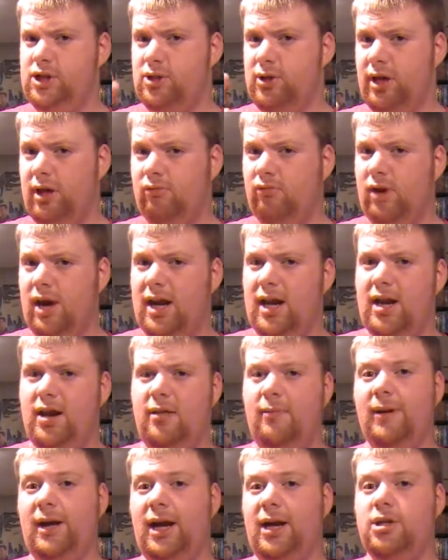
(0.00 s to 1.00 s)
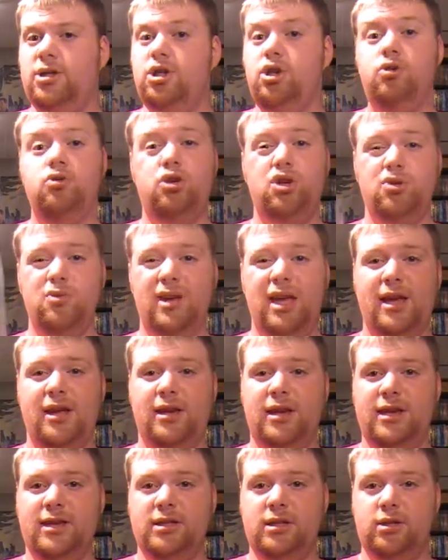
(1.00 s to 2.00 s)
you get right out of the box. You do get
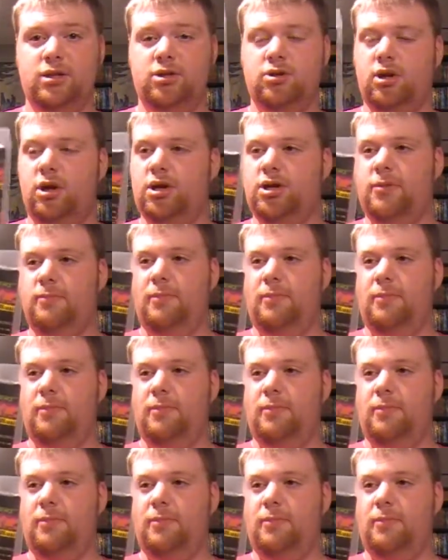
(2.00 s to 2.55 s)
his instruction